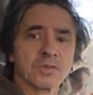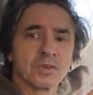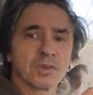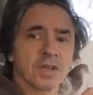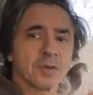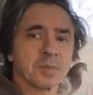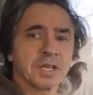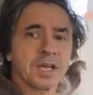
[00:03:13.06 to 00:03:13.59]
They're
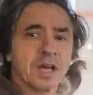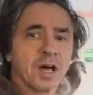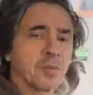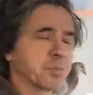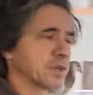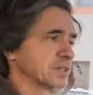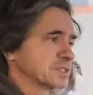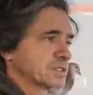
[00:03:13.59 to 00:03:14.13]
gonna be
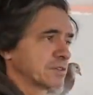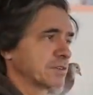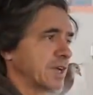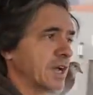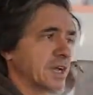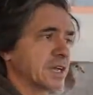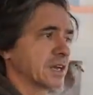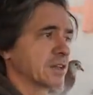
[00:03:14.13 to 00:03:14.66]
helpless. They're
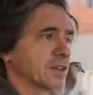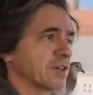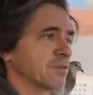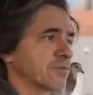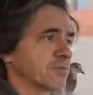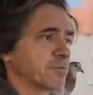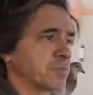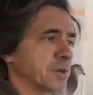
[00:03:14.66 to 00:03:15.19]
not gonna
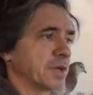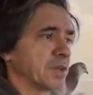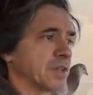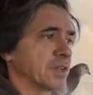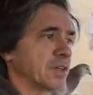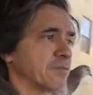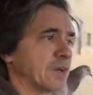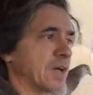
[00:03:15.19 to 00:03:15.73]
be
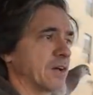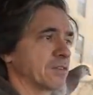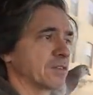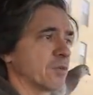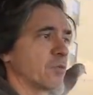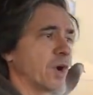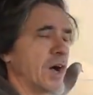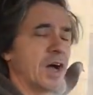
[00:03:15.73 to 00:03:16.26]
able to live out
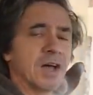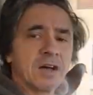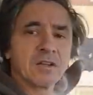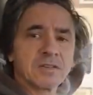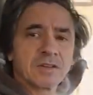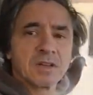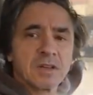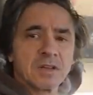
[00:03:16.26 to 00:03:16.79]
in the
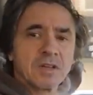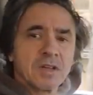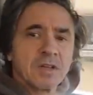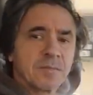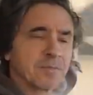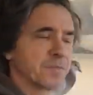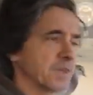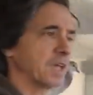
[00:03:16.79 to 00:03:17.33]

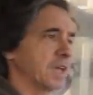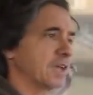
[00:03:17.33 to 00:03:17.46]
wild.